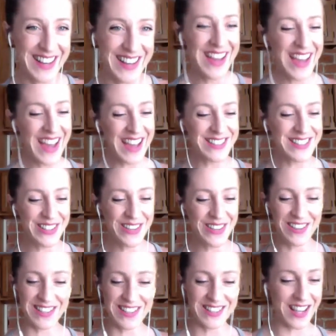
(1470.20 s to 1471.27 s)
And so you can
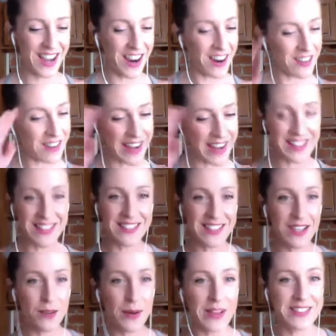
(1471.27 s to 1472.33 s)
say, all right, see
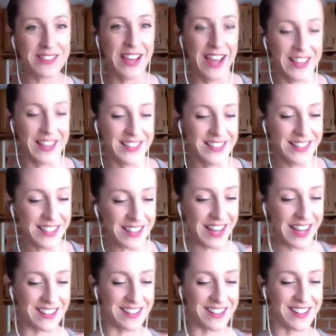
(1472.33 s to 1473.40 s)
you Wednesday, see you
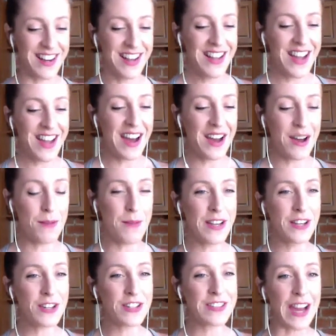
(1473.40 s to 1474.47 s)
later. And
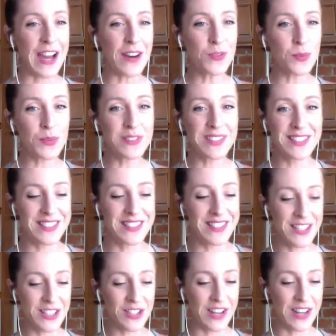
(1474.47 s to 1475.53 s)
your doubts will
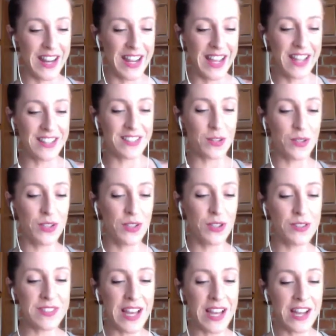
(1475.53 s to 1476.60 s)
disintegrate. And so
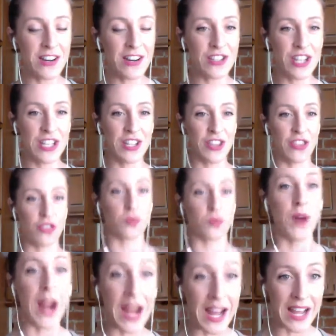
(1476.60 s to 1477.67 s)
use that energy to
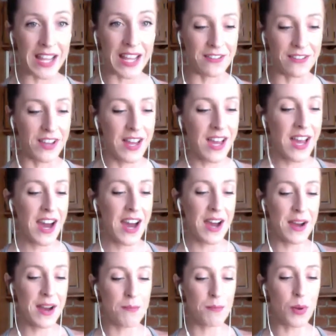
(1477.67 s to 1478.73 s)
thrive.
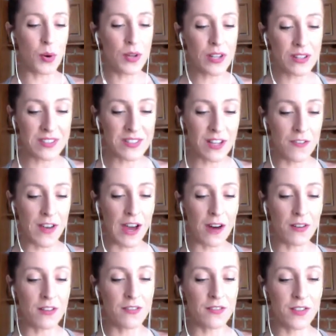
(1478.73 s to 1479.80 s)
Pull yourself
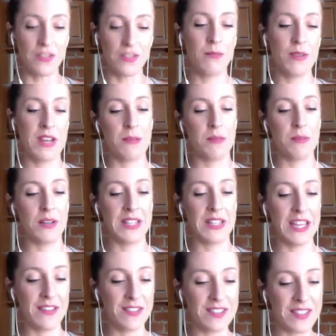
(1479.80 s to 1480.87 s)
out of those limiting
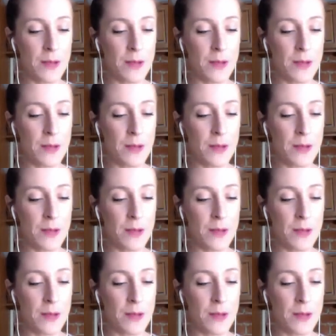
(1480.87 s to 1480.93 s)
beliefs.